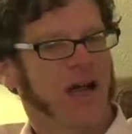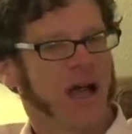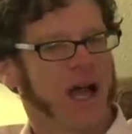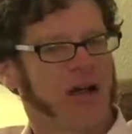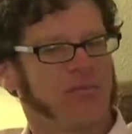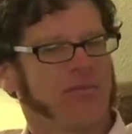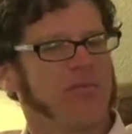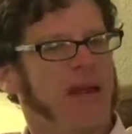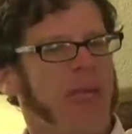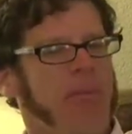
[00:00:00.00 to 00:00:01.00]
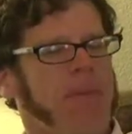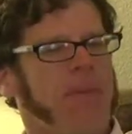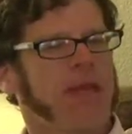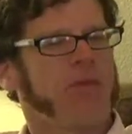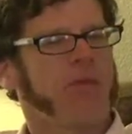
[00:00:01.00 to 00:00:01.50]
In
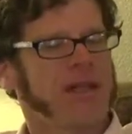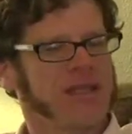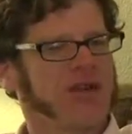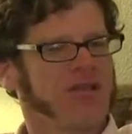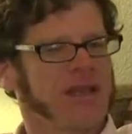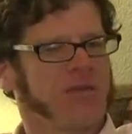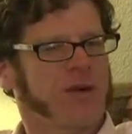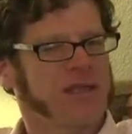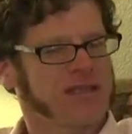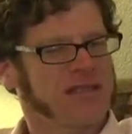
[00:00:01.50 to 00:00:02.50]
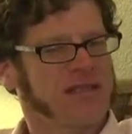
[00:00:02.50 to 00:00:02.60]
what degree was